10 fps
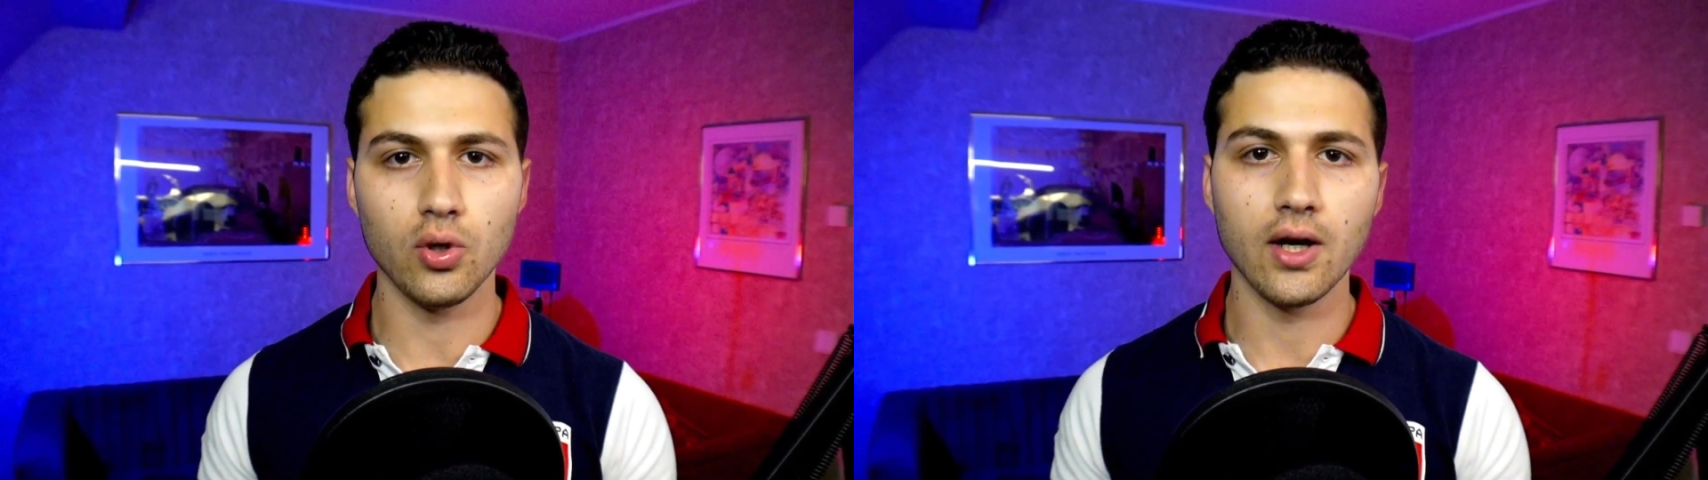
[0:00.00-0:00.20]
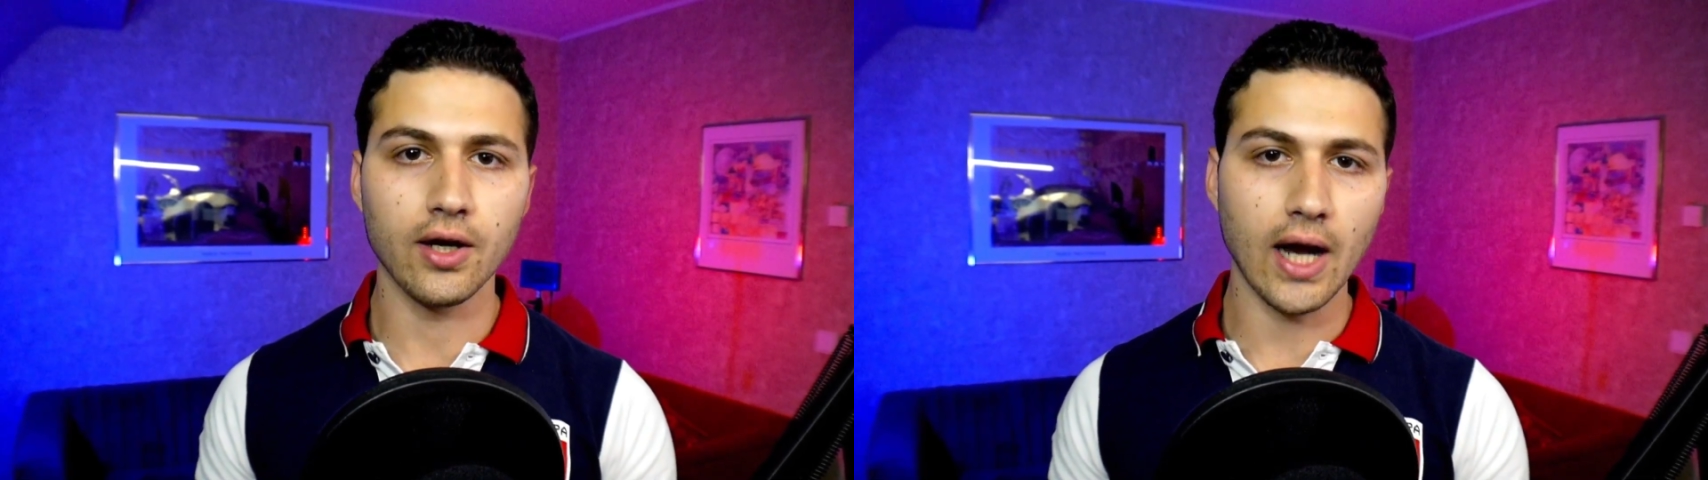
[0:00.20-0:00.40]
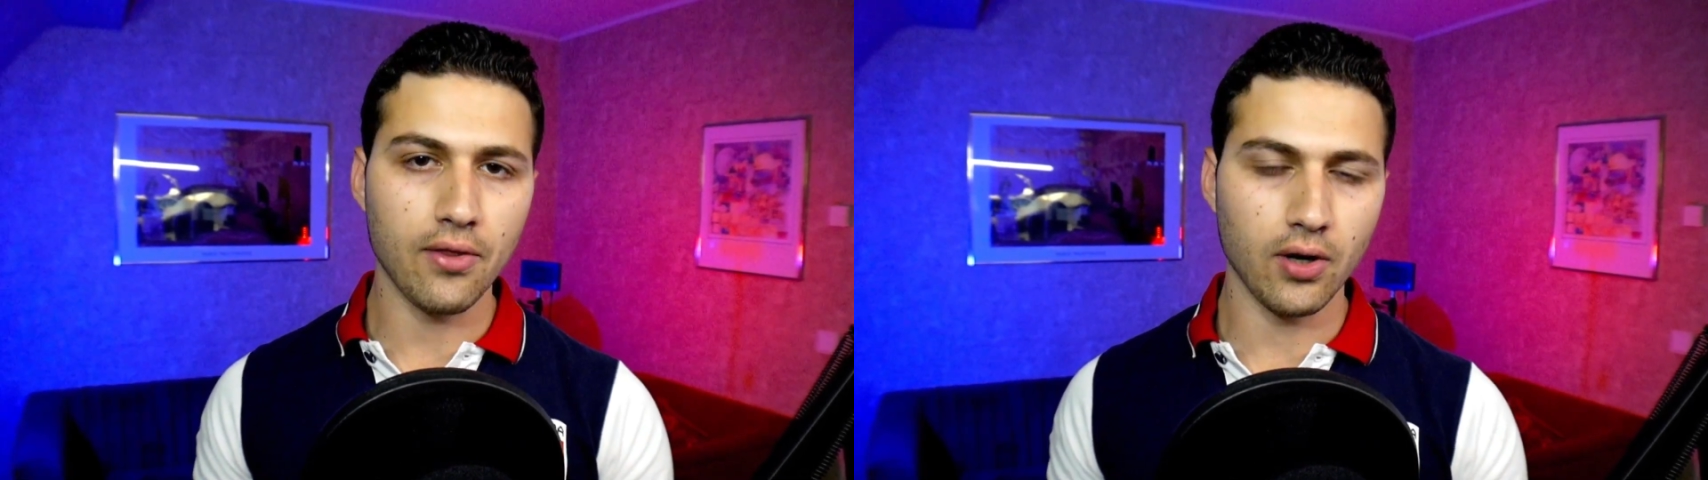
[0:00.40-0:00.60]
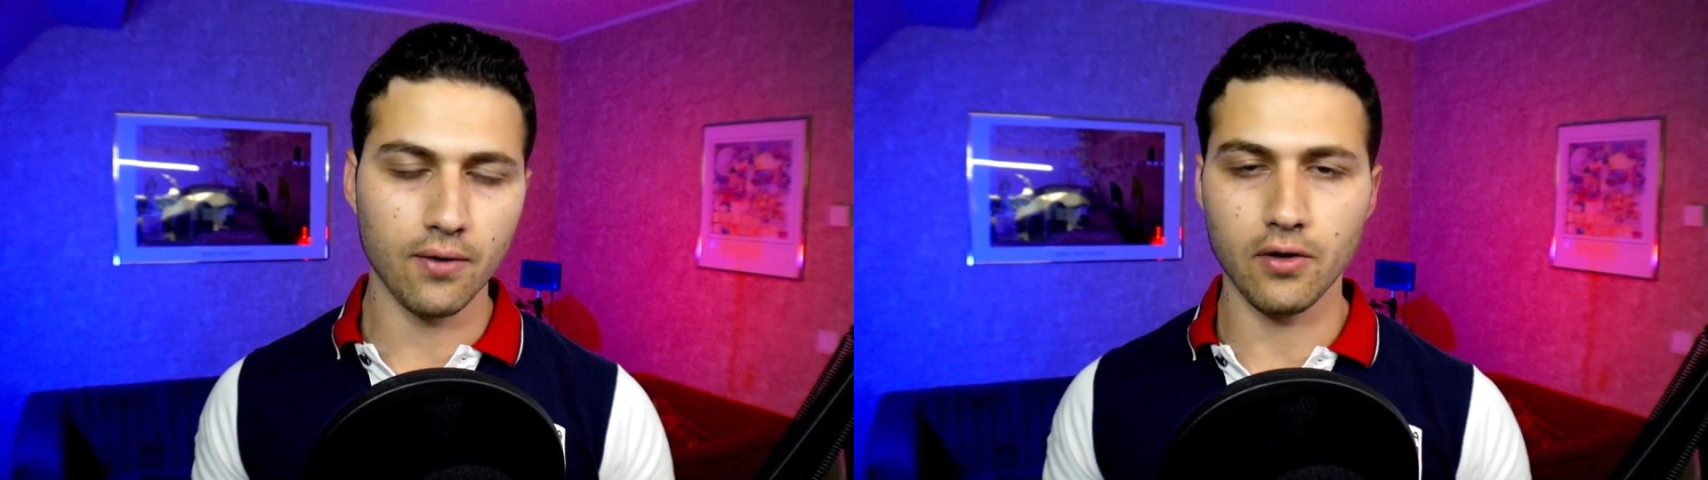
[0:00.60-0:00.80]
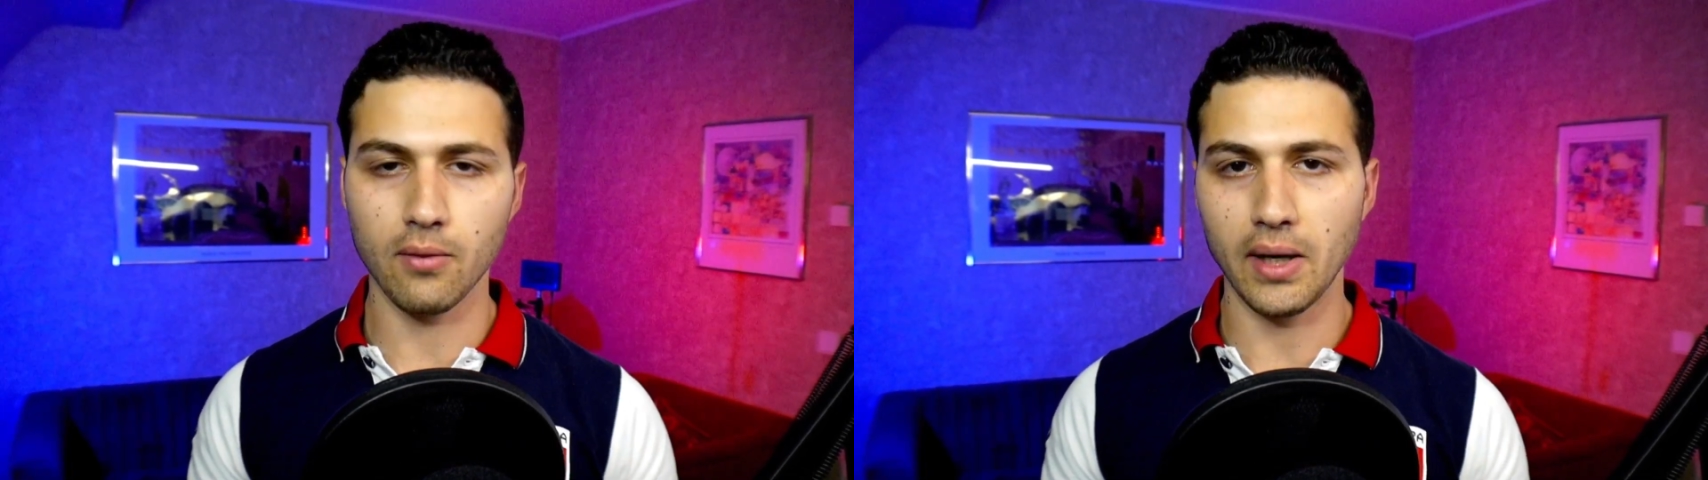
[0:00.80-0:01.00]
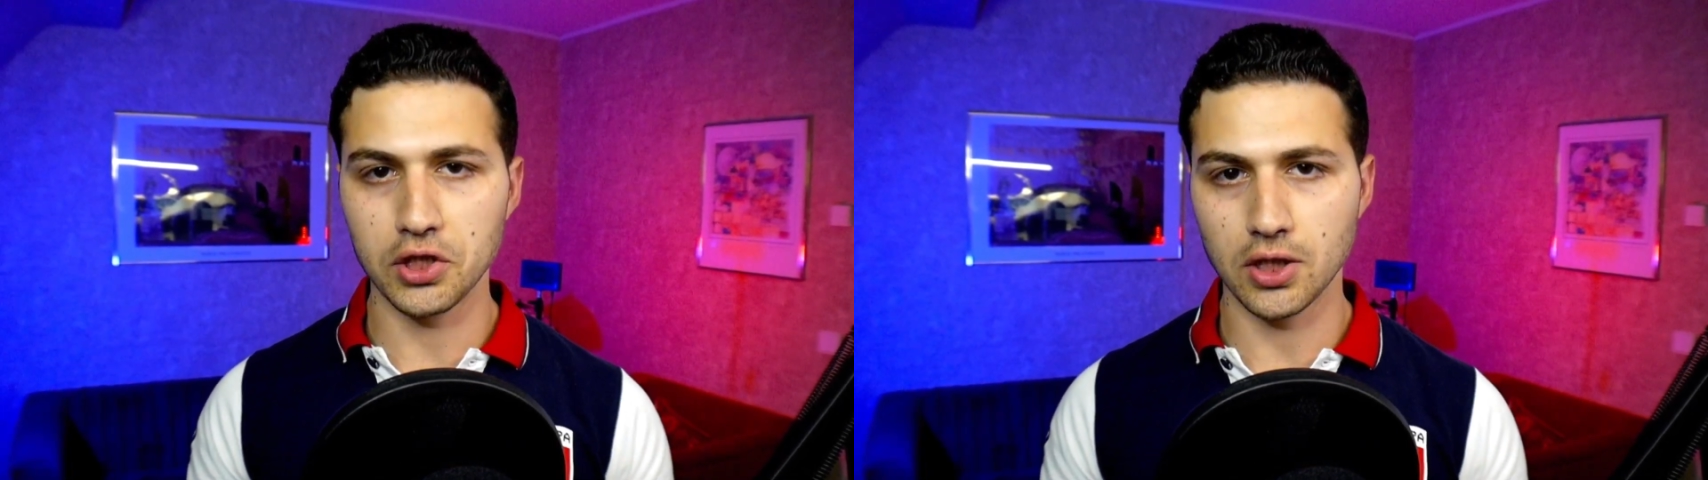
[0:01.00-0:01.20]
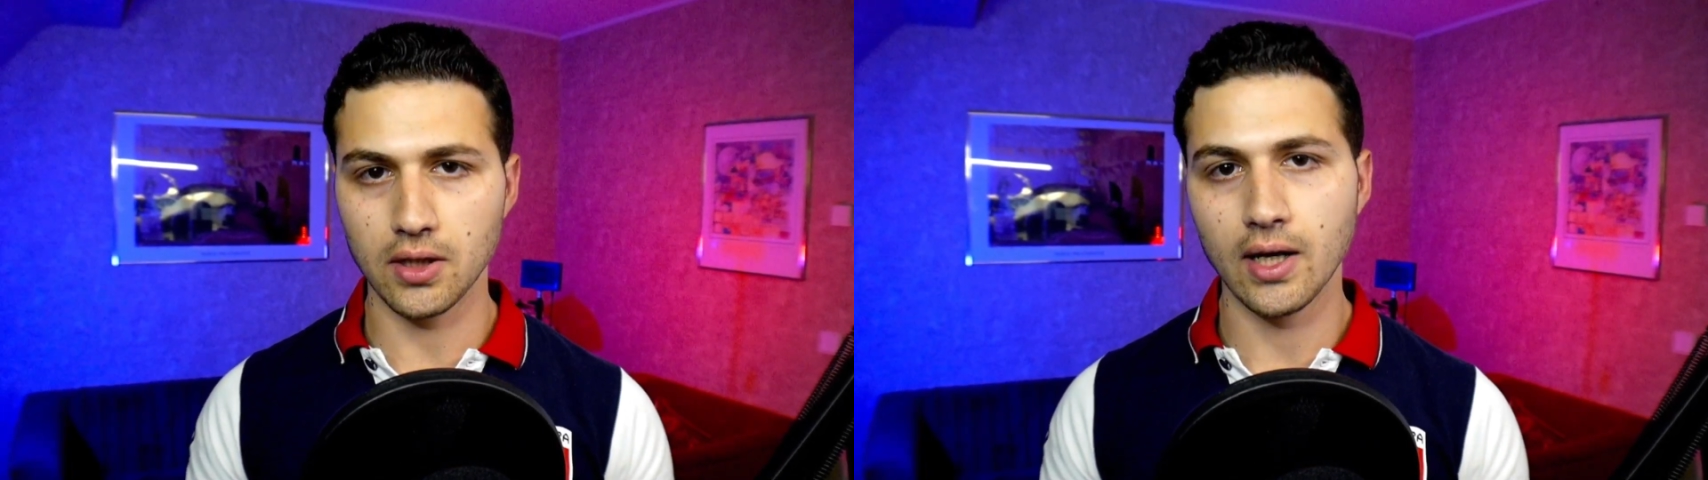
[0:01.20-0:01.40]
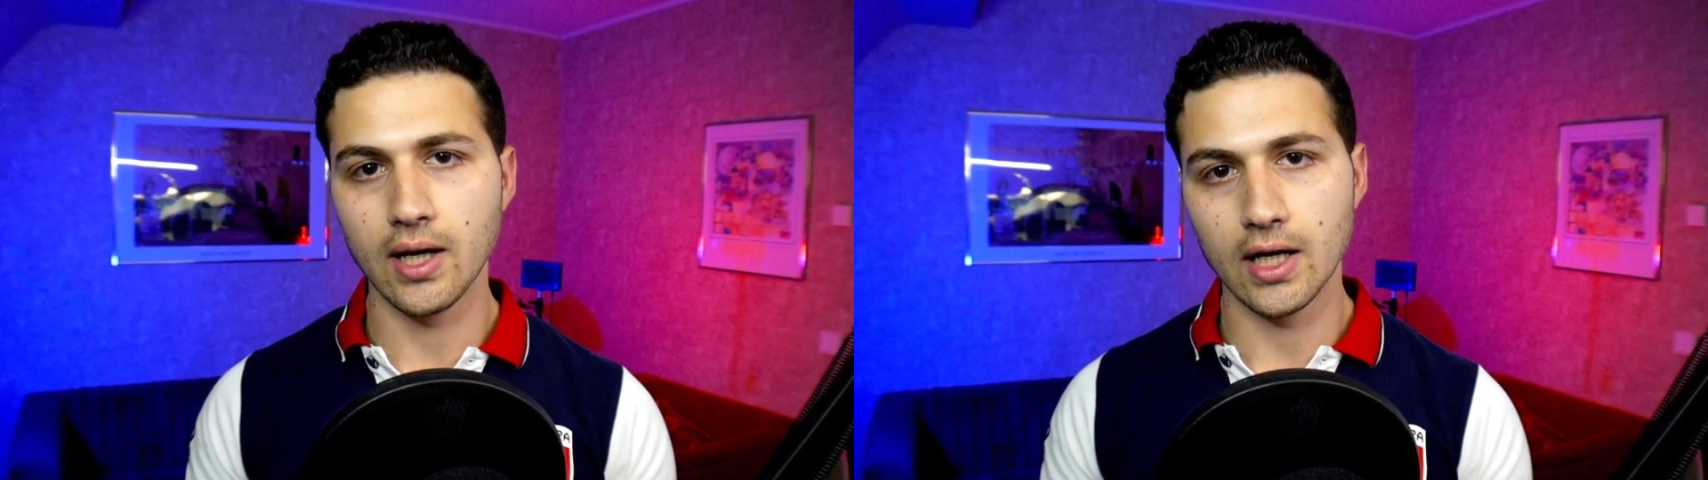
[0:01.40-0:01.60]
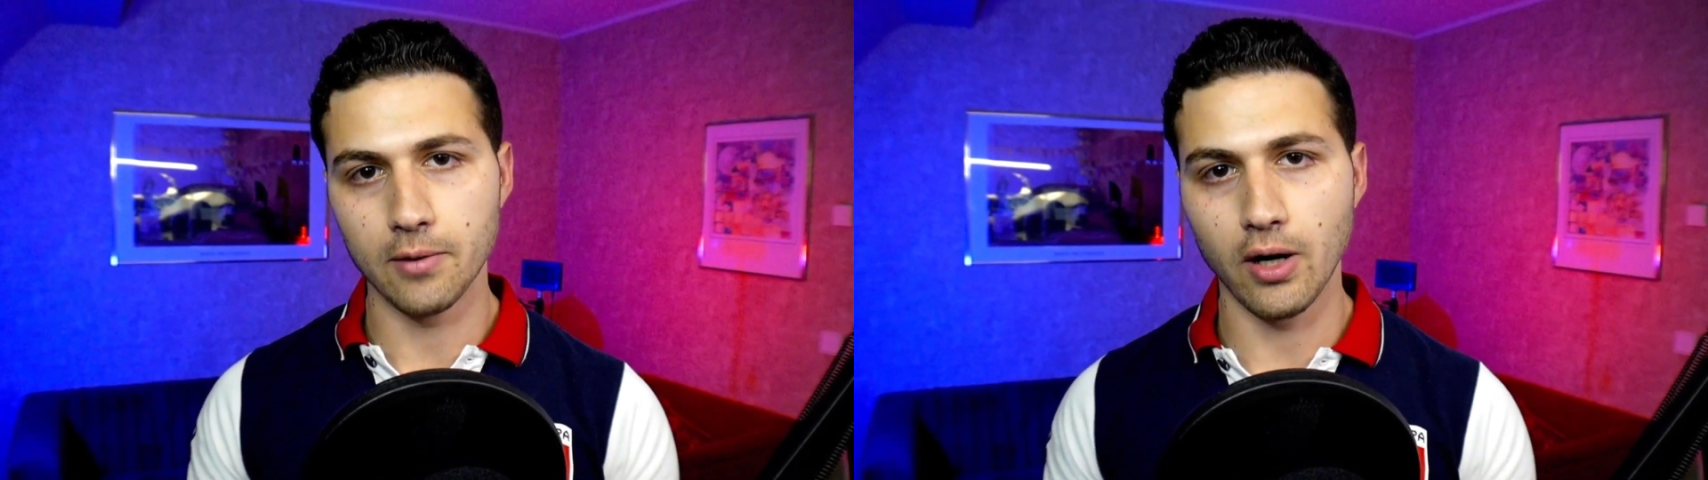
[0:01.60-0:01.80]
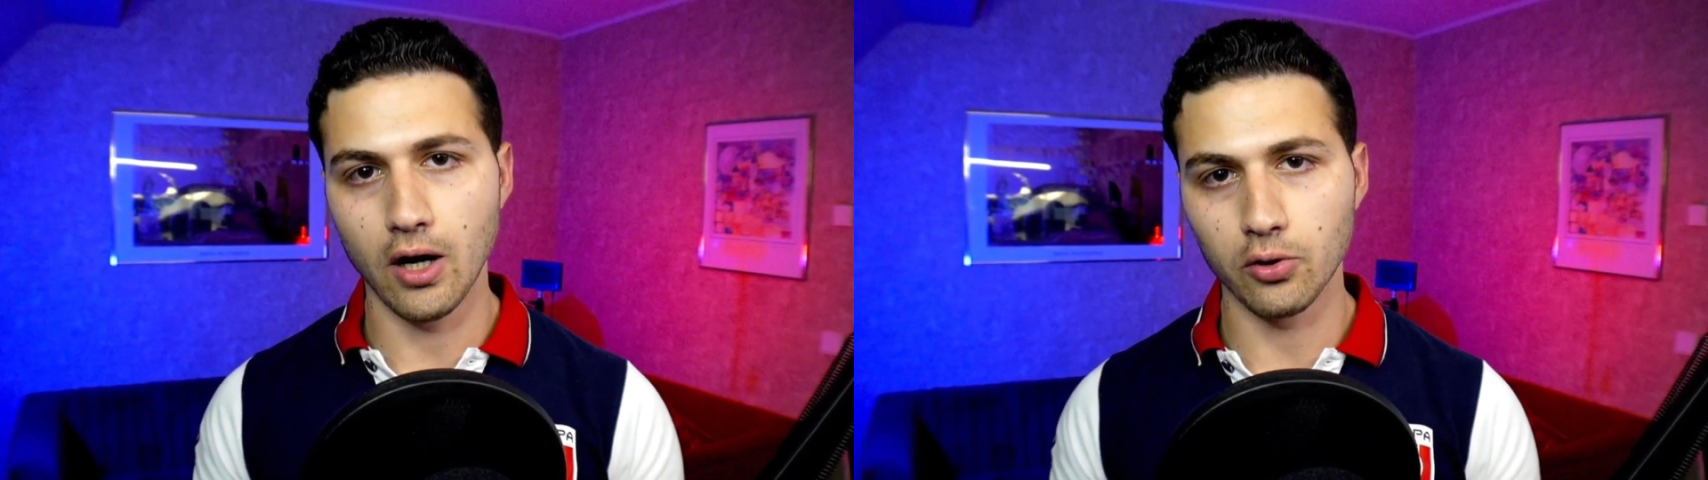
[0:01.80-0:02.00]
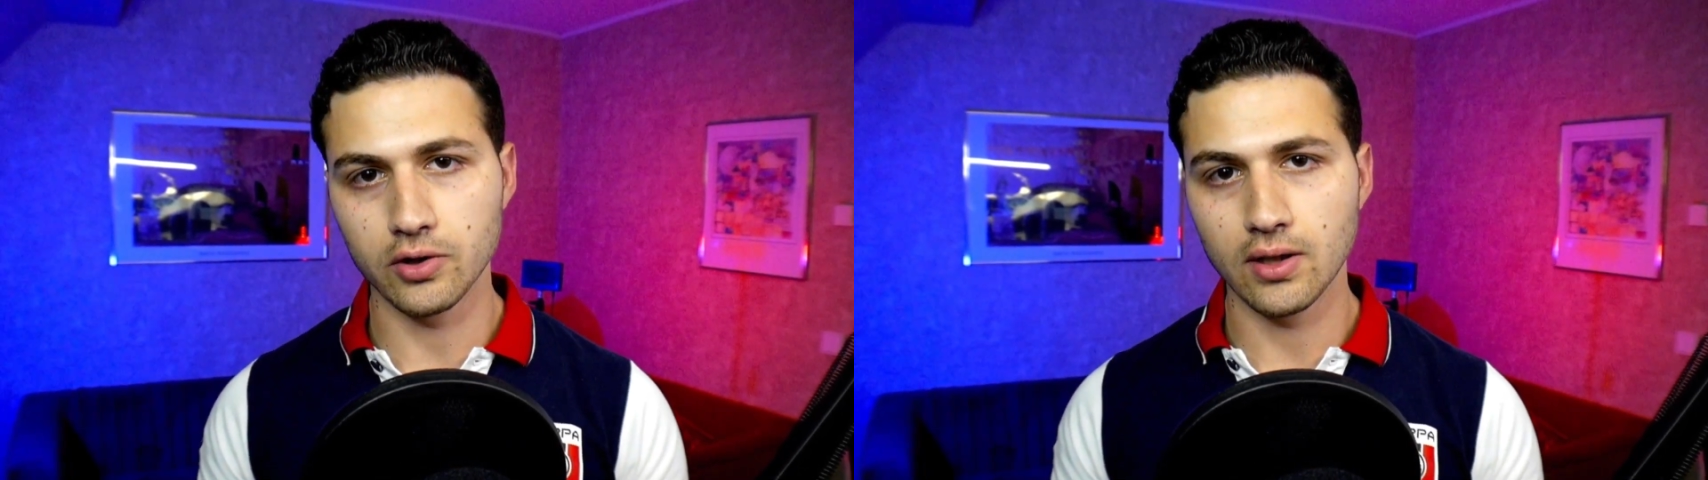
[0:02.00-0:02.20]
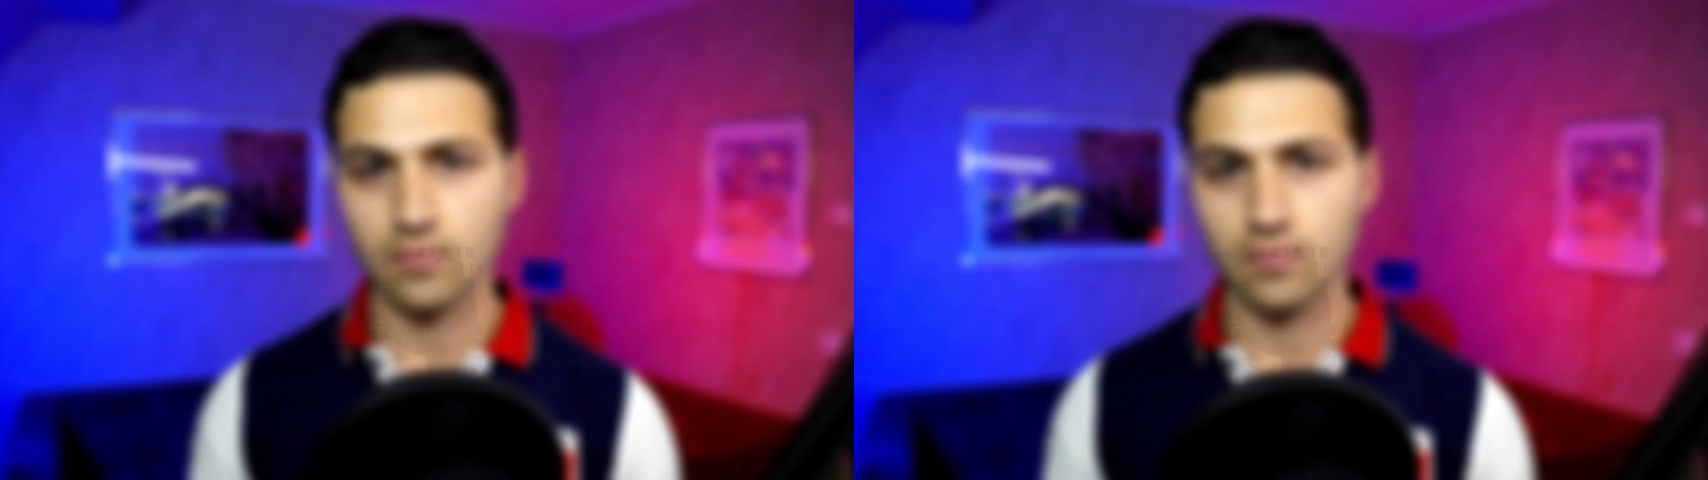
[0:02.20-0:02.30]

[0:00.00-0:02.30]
gather information about